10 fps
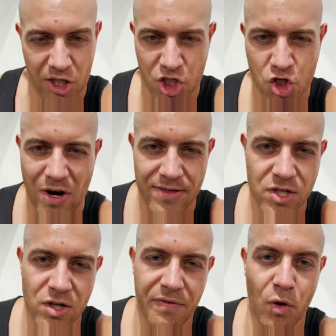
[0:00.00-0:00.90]
of strength
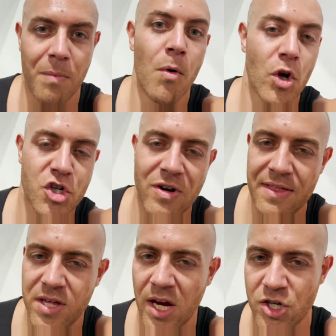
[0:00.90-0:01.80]
stuff, or more strength,
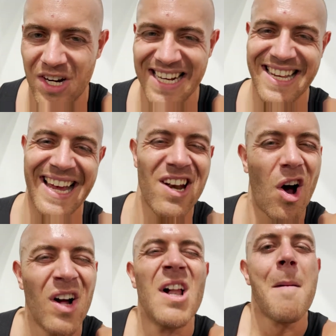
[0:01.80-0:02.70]
should I say, not
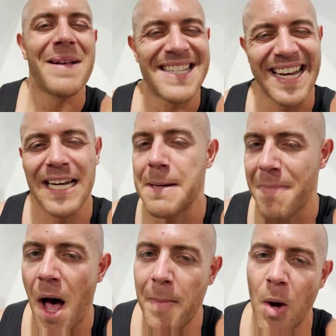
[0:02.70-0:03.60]
particularly
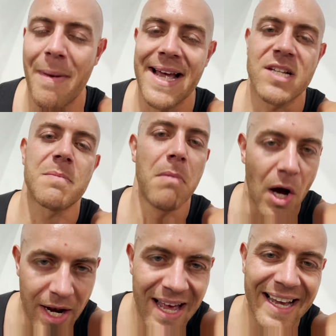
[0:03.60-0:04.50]
barbell based, but
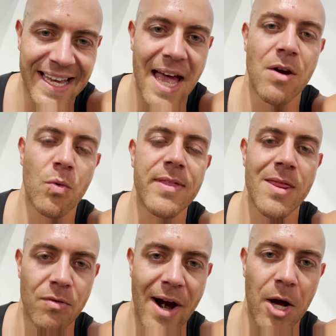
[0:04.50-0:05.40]
again, within the
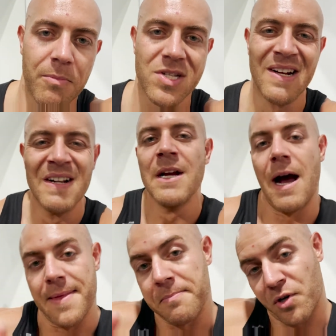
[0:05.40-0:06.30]
realms of
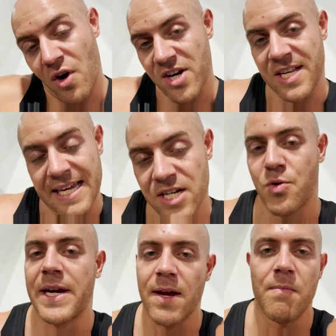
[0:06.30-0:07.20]
then progressing each
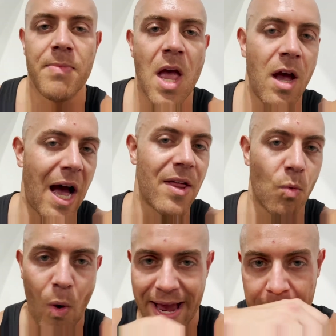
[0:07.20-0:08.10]
week in either
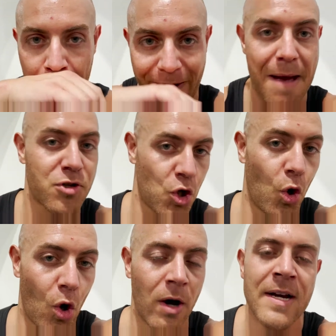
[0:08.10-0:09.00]
weight, reps, or